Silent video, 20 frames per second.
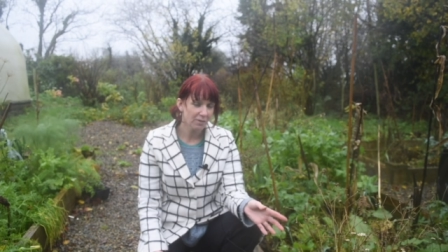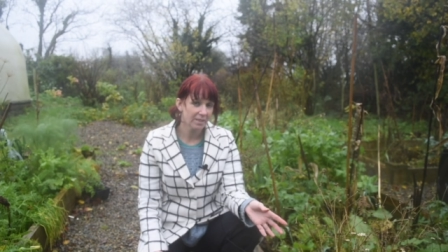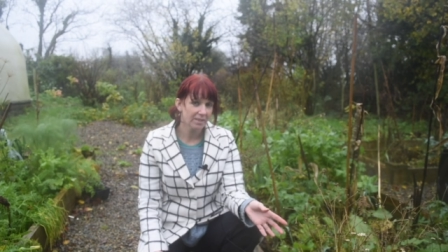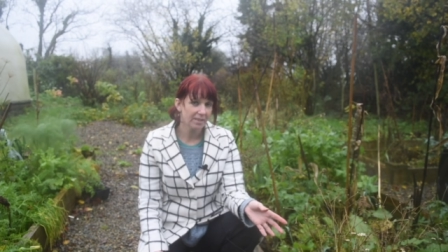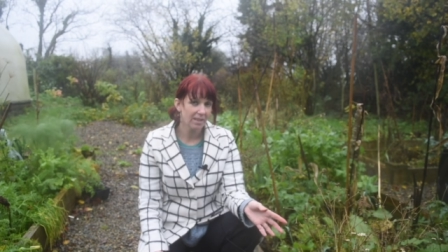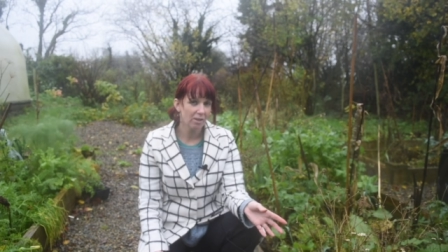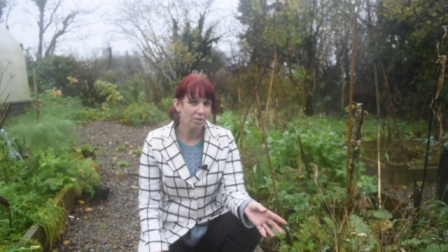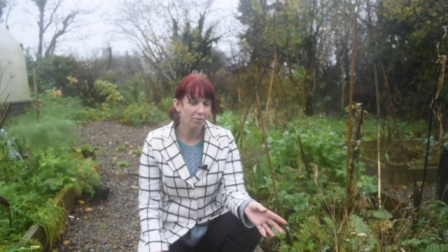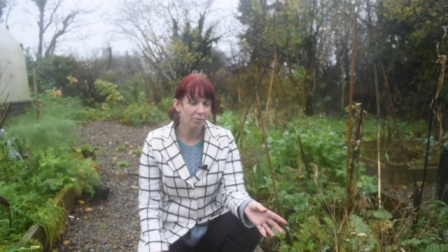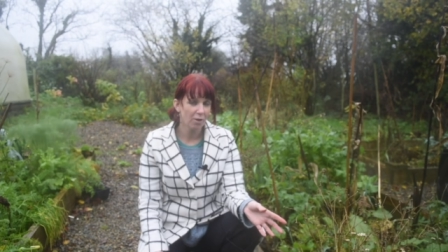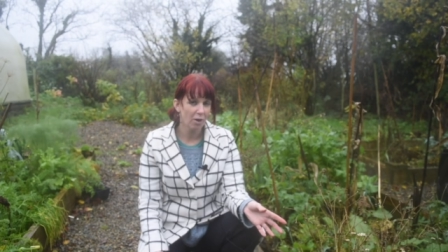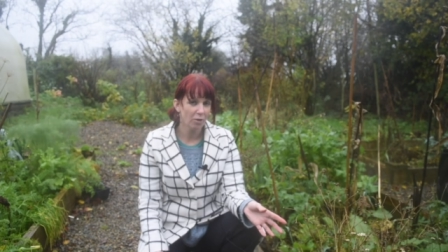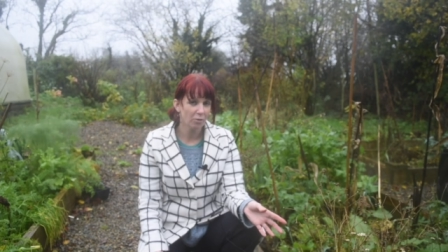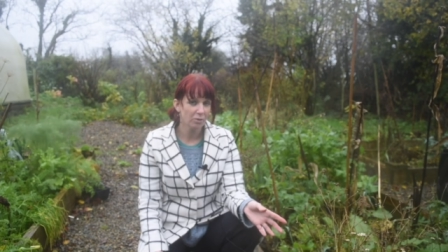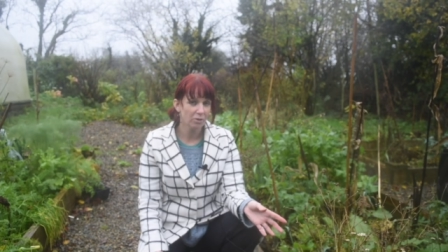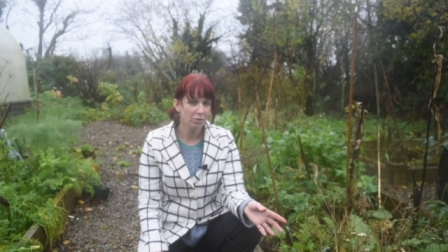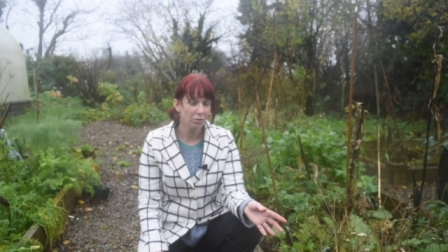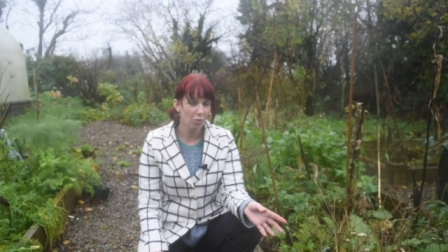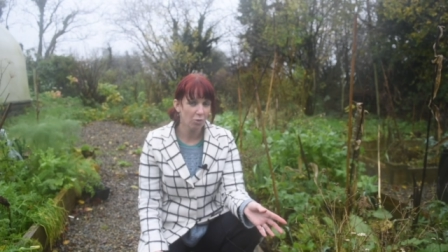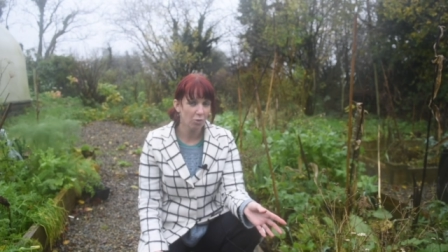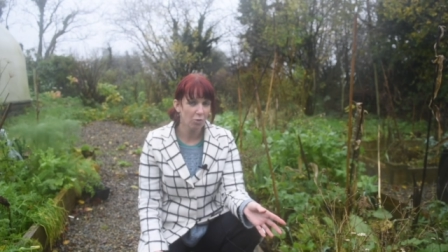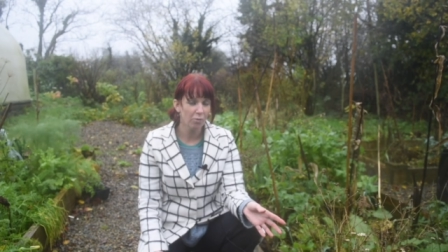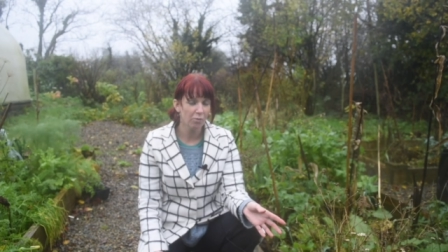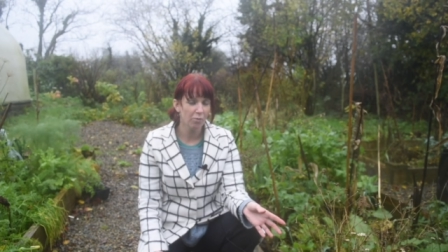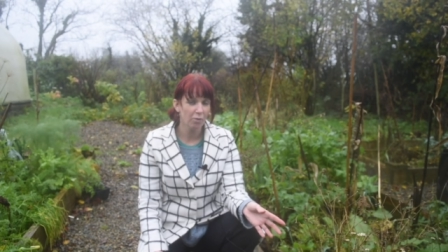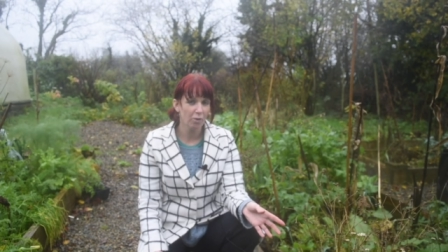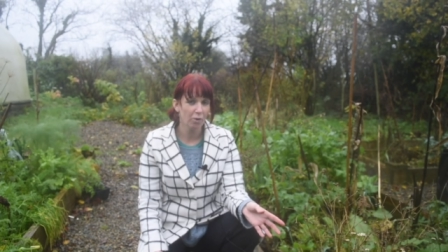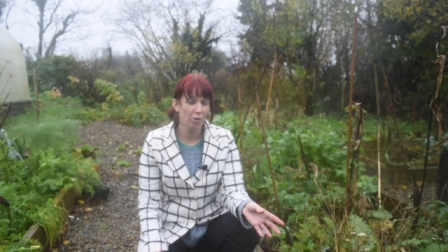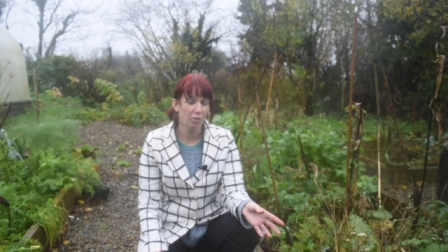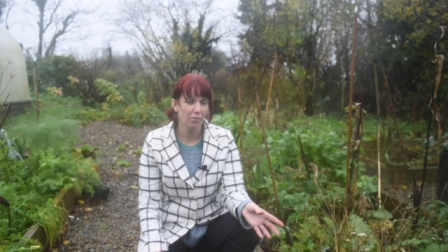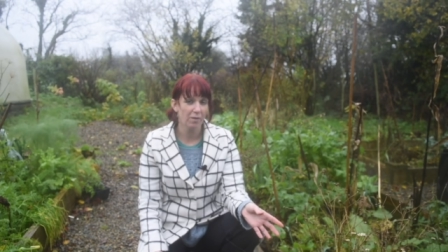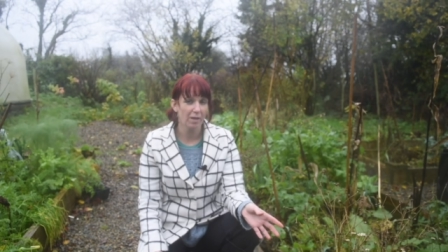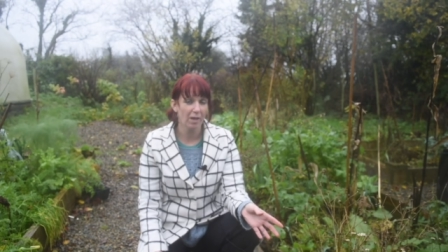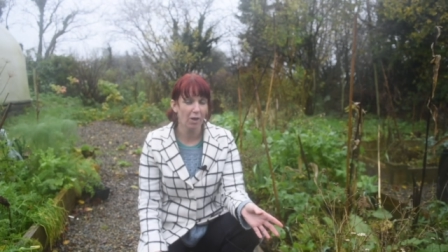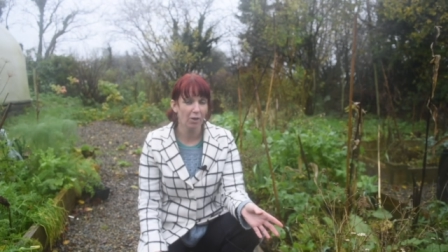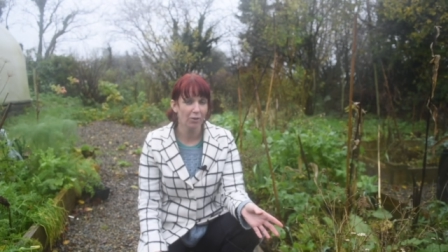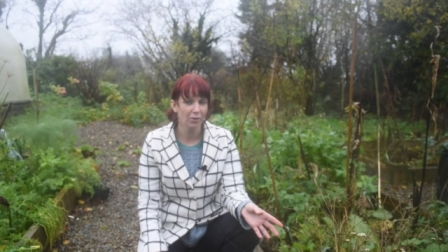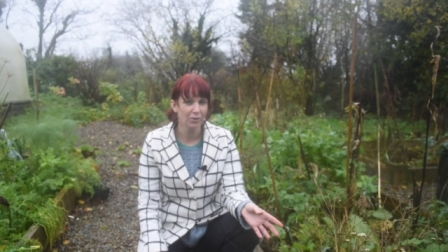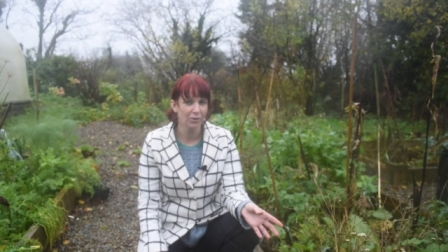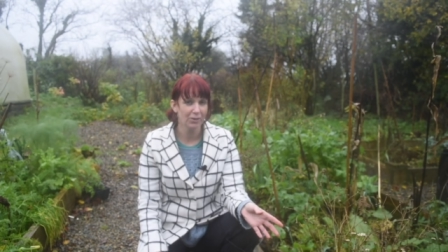itself holds an awful lot of the
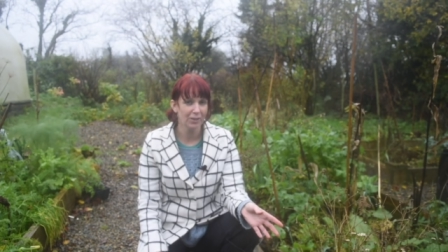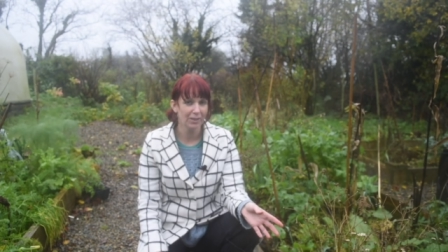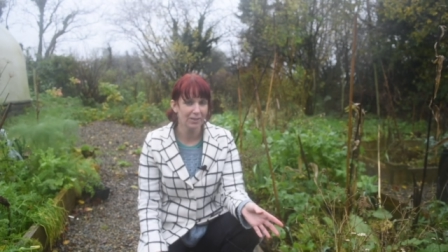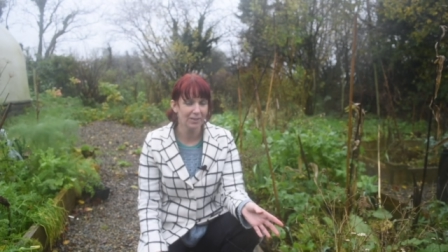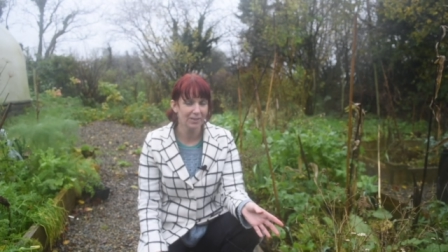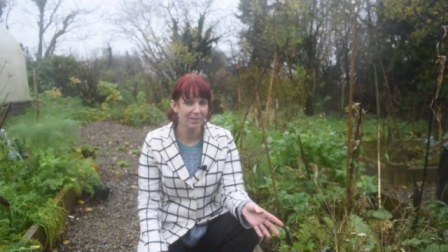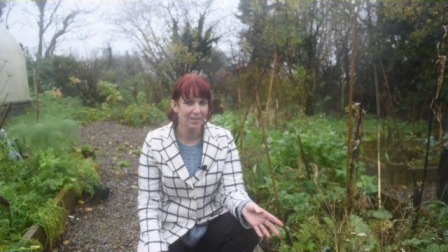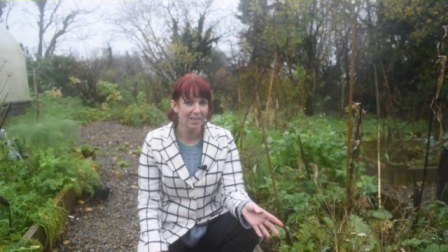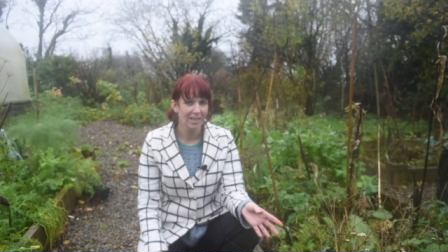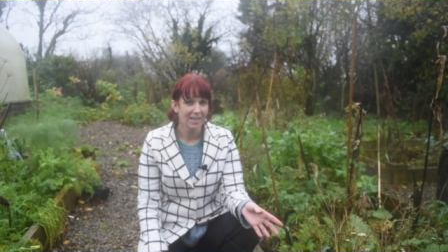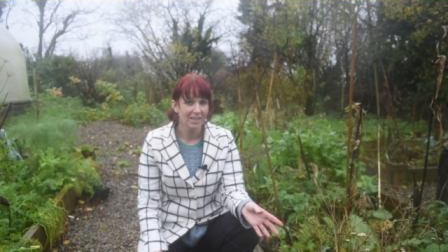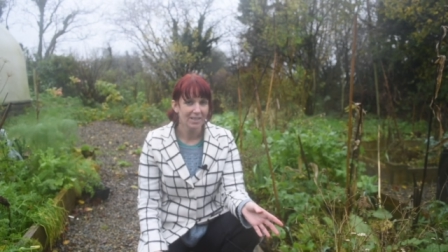answers,